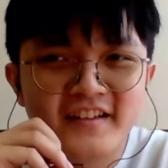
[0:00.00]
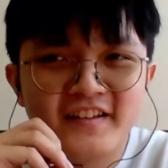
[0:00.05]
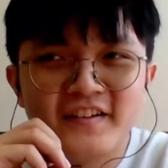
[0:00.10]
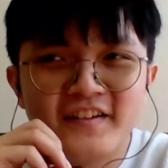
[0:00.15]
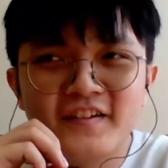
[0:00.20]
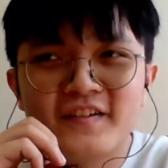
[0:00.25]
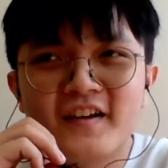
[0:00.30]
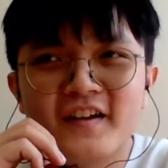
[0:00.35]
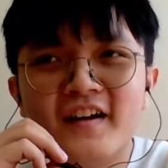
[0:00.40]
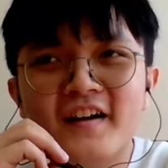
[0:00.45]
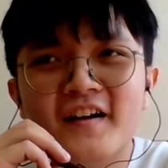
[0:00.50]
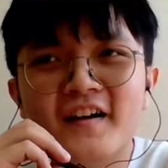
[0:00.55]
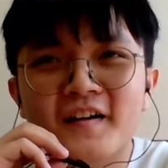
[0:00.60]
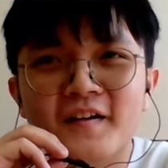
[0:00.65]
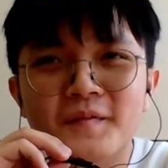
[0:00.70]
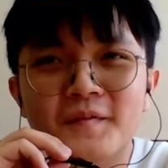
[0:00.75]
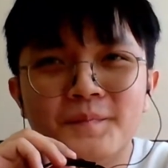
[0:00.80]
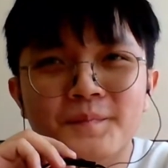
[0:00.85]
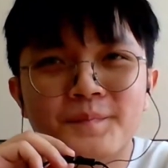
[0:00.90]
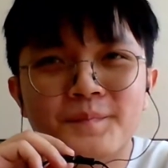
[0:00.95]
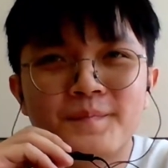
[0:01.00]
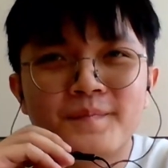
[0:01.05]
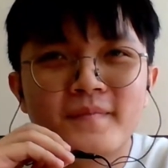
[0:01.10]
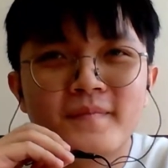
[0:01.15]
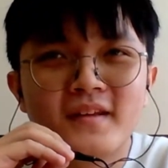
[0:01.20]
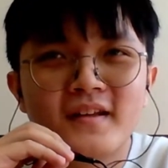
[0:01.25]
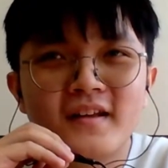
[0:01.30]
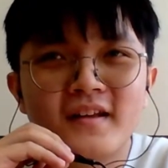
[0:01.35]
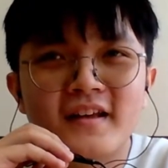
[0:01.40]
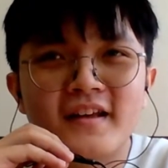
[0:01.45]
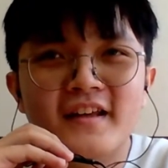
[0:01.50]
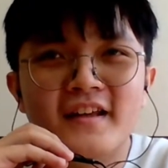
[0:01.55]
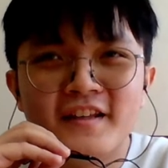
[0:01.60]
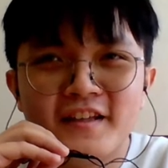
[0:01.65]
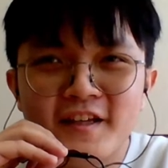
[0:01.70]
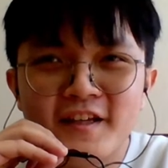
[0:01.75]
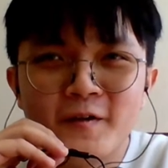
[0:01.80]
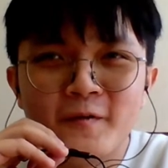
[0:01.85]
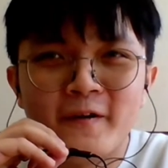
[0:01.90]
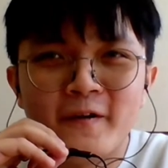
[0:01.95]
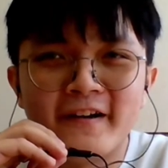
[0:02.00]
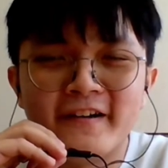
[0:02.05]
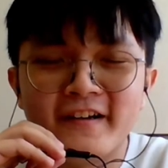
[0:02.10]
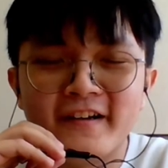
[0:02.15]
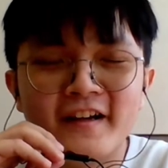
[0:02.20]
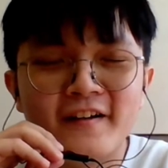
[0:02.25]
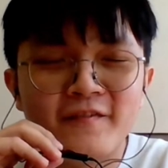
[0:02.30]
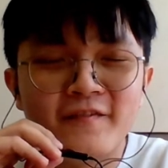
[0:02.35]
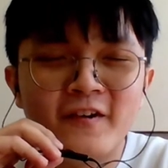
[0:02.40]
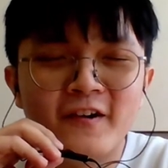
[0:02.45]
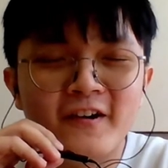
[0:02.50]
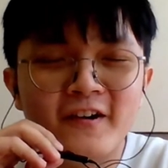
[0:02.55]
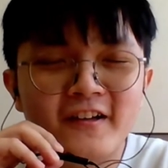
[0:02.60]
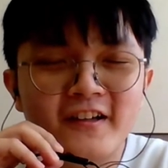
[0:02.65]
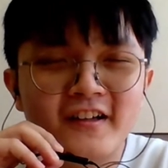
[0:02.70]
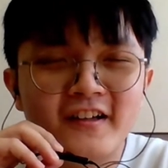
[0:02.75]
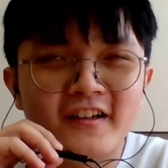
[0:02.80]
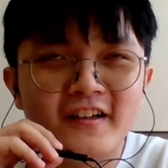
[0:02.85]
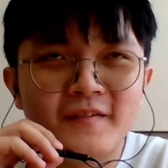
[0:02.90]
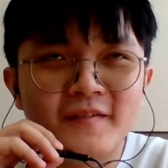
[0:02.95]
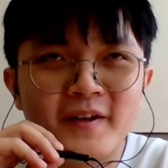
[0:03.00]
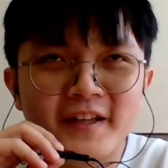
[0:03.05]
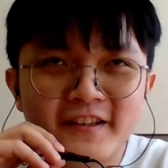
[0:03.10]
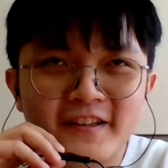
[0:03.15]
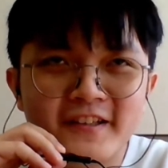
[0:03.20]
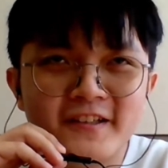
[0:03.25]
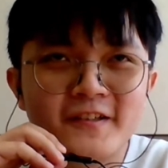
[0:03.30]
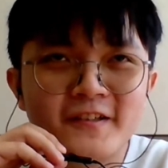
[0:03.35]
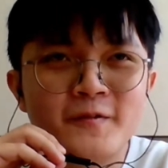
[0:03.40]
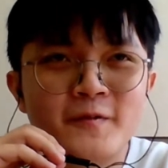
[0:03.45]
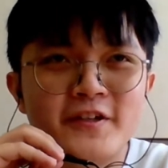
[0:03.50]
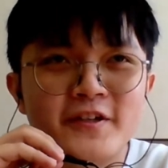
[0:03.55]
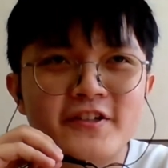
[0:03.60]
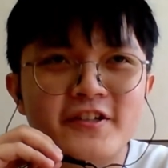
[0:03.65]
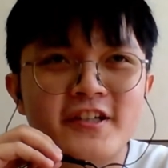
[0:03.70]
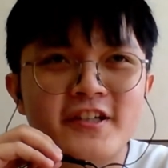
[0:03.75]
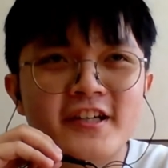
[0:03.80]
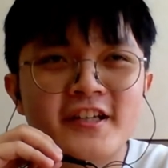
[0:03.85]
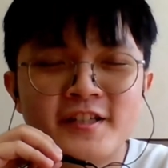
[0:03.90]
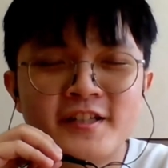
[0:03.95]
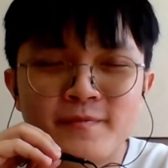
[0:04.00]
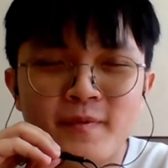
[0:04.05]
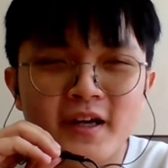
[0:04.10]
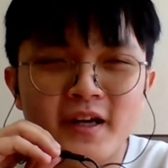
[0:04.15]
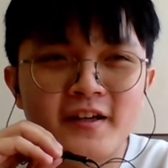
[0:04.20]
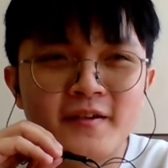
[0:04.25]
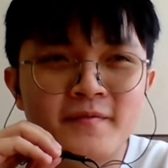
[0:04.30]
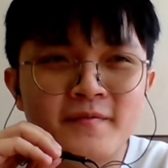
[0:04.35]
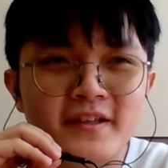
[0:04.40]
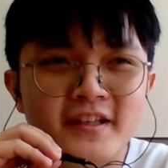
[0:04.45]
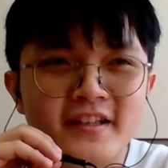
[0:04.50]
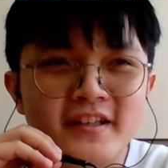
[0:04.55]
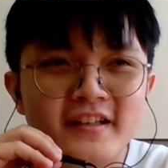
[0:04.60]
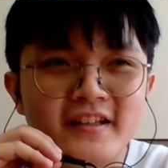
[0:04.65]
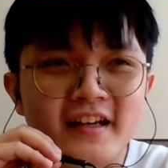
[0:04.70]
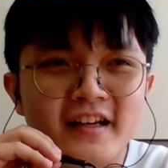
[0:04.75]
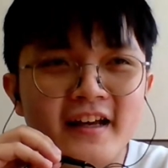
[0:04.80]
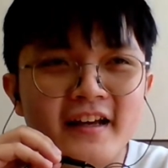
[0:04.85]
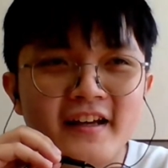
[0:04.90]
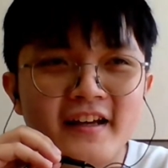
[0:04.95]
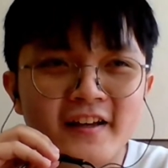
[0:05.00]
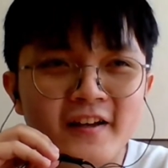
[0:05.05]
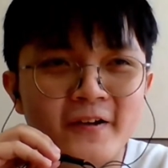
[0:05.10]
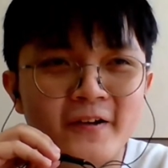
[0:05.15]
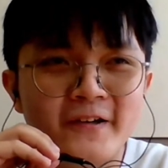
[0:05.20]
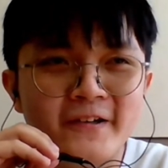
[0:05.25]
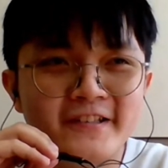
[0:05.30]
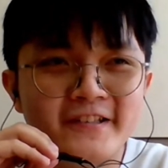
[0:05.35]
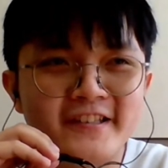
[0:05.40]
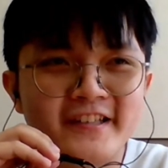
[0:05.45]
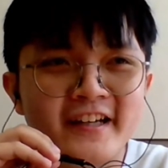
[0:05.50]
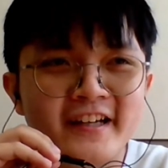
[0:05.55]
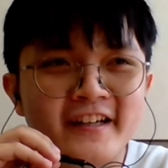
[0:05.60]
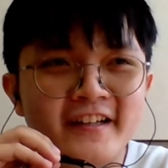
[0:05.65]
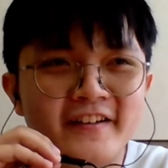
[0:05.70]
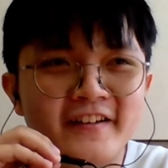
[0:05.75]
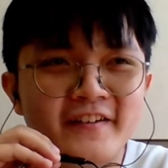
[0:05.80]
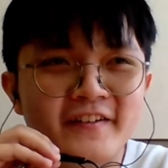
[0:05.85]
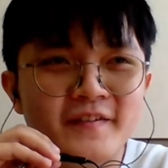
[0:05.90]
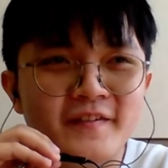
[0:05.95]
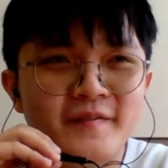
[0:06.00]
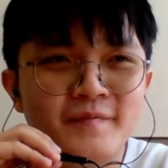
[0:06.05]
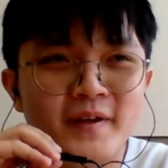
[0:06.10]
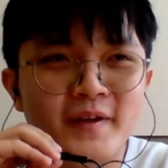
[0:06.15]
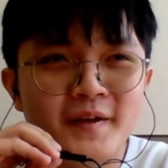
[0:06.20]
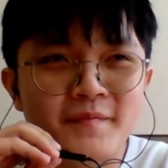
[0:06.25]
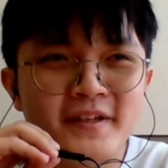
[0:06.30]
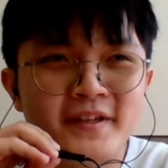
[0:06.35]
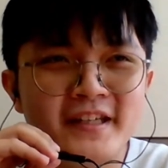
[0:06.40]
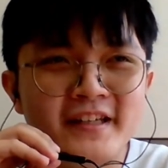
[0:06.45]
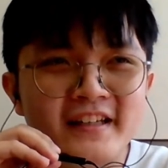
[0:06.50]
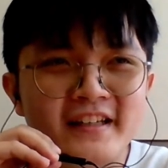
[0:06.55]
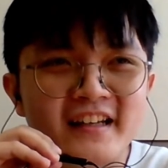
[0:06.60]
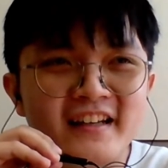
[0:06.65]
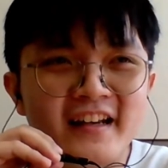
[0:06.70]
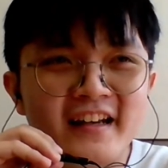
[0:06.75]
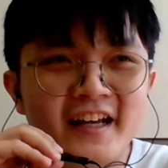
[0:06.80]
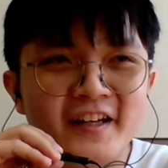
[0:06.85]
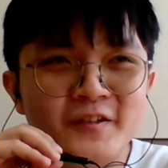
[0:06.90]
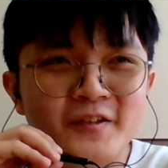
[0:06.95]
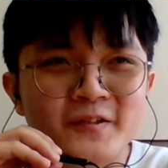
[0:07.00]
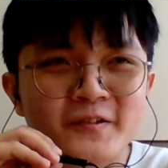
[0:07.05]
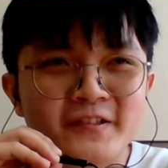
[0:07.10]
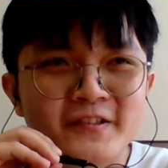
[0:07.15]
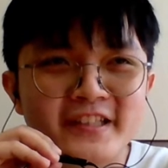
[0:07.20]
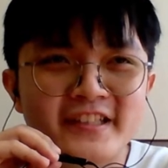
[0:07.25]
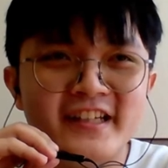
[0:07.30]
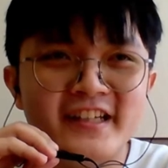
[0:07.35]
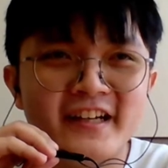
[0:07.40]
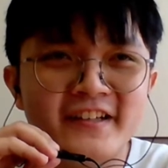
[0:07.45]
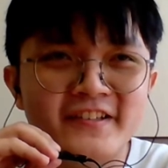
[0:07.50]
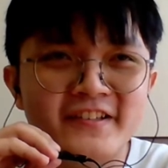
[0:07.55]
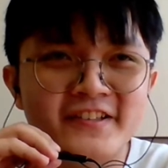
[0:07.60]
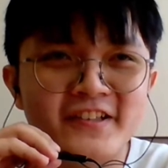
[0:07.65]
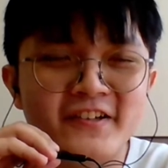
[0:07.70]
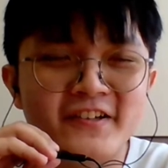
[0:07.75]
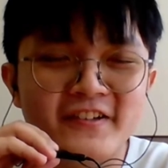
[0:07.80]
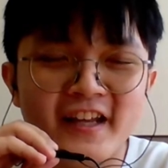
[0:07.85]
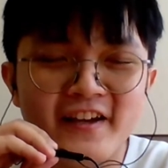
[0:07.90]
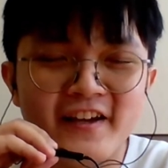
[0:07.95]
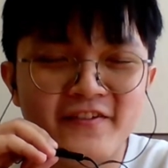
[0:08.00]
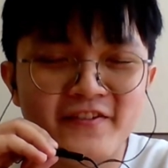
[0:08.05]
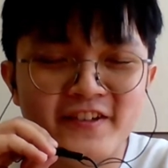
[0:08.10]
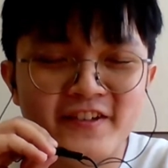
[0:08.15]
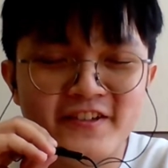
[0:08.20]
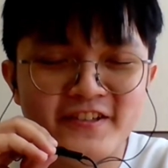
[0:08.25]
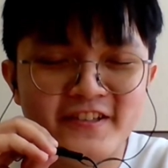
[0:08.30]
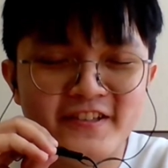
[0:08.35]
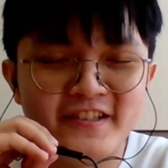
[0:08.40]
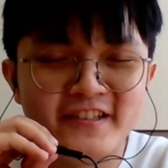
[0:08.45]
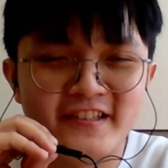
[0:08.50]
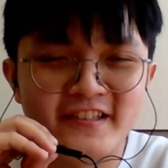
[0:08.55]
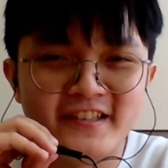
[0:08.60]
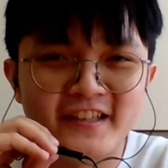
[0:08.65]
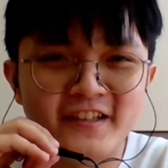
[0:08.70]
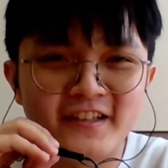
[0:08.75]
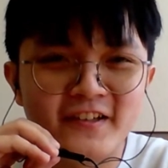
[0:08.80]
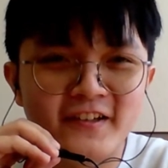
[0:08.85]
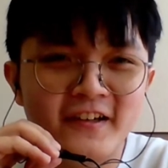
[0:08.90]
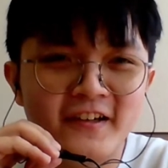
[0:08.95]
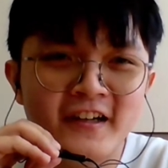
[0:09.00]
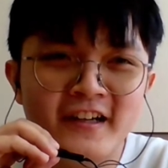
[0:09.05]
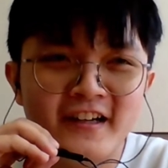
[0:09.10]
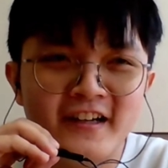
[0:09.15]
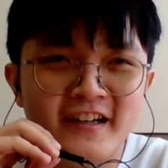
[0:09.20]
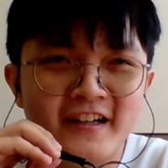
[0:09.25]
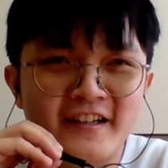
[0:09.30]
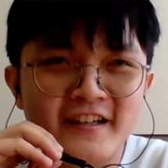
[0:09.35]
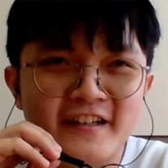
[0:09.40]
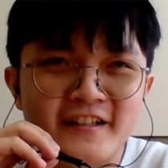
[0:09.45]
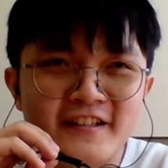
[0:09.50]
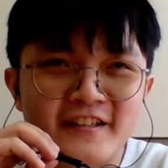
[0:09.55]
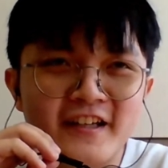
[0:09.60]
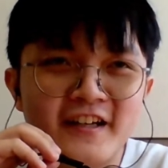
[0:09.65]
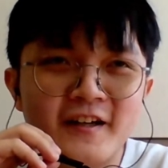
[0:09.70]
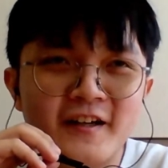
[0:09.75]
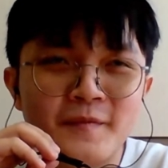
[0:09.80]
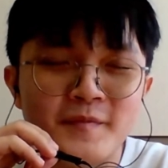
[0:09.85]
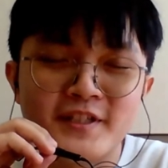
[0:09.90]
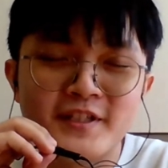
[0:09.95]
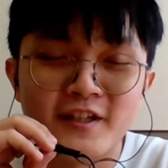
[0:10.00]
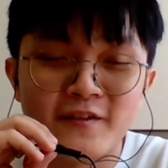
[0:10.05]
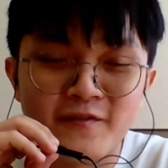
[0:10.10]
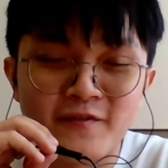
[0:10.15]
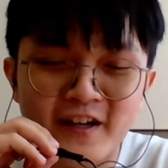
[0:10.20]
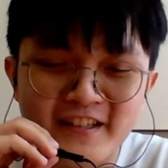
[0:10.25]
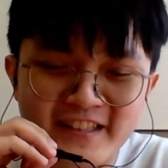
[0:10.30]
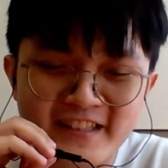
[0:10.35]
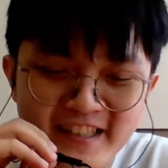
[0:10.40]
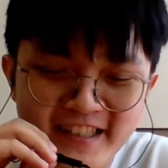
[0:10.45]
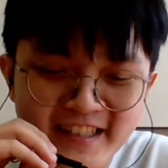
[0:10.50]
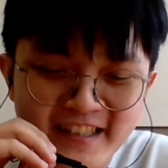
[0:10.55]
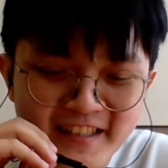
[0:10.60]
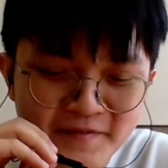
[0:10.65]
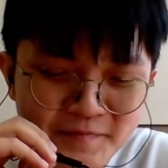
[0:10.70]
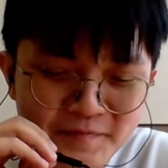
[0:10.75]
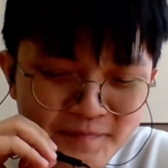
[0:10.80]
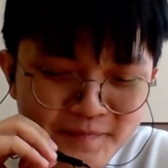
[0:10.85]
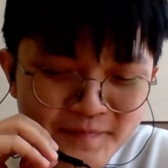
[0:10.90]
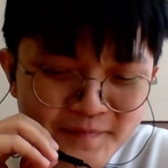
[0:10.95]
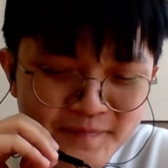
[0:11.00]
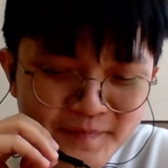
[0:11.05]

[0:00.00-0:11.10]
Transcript: think in year one, for the mentor which inspired me like a lot and make me like to designs on like furnitures and all is Mr. Fazili.